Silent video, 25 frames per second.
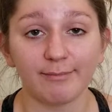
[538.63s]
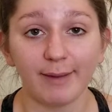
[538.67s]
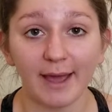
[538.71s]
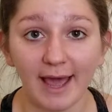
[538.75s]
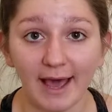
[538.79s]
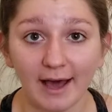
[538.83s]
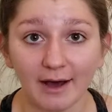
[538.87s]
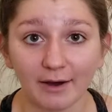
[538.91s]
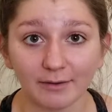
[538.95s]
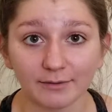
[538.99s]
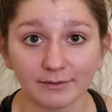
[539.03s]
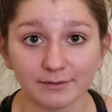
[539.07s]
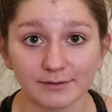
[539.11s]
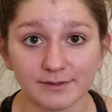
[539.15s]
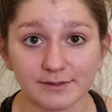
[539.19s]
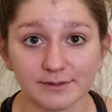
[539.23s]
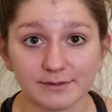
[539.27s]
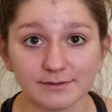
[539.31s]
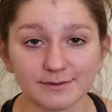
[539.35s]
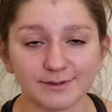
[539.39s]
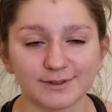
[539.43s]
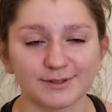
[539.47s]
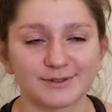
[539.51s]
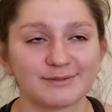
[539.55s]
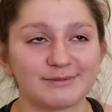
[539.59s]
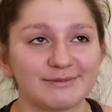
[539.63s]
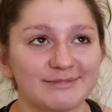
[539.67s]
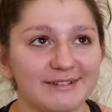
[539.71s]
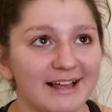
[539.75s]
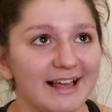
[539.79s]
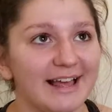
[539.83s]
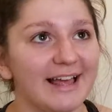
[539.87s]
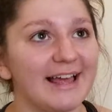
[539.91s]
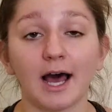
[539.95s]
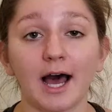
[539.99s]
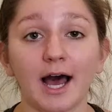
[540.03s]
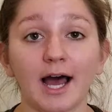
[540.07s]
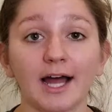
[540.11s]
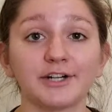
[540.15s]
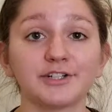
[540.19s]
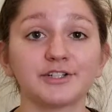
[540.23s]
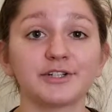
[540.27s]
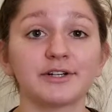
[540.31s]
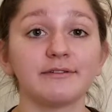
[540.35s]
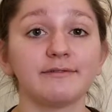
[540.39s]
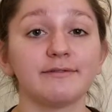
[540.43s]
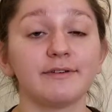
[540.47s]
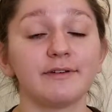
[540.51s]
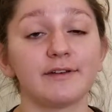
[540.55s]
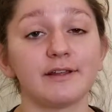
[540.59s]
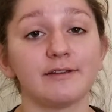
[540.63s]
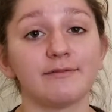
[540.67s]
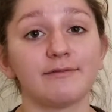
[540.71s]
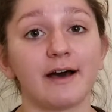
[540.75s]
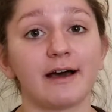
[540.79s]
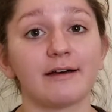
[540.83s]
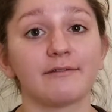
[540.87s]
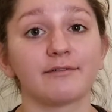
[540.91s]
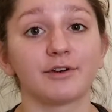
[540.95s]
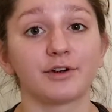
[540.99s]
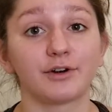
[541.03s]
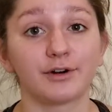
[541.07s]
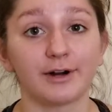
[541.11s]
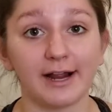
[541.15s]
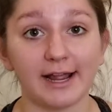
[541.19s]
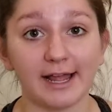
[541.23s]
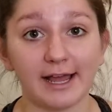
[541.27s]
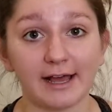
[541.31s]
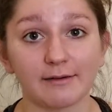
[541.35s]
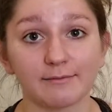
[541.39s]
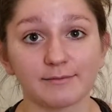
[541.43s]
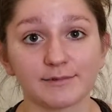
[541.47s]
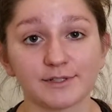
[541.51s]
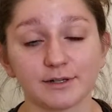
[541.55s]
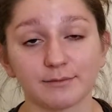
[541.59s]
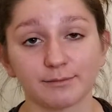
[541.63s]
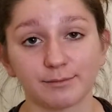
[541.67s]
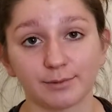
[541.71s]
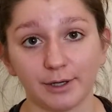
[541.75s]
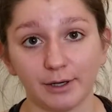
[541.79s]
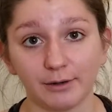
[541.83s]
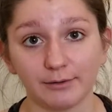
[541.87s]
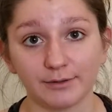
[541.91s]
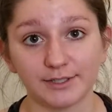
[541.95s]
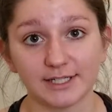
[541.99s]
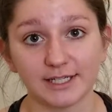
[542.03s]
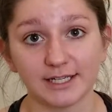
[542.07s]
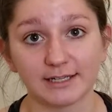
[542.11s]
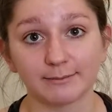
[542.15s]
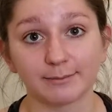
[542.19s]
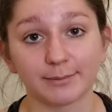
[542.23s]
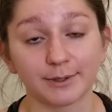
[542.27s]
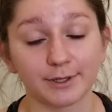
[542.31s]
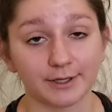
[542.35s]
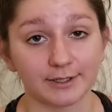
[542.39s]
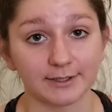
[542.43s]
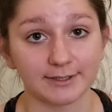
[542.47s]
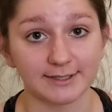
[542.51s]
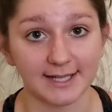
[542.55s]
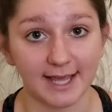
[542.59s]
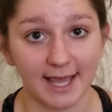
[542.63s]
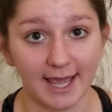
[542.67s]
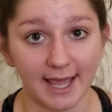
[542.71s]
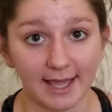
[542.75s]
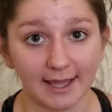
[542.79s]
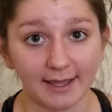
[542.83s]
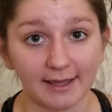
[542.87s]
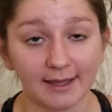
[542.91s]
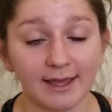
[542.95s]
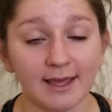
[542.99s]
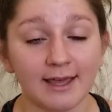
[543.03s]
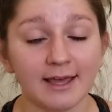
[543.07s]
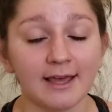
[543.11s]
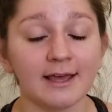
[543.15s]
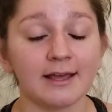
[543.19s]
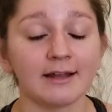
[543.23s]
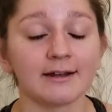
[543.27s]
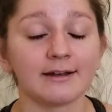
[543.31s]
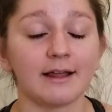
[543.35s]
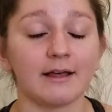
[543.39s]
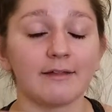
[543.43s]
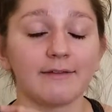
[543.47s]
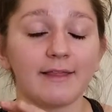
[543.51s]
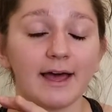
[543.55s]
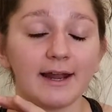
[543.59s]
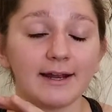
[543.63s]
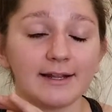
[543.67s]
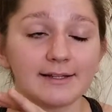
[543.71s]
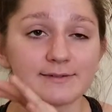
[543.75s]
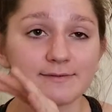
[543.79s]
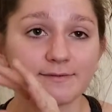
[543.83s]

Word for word: pounds, 155 grams of protein per day. Now that is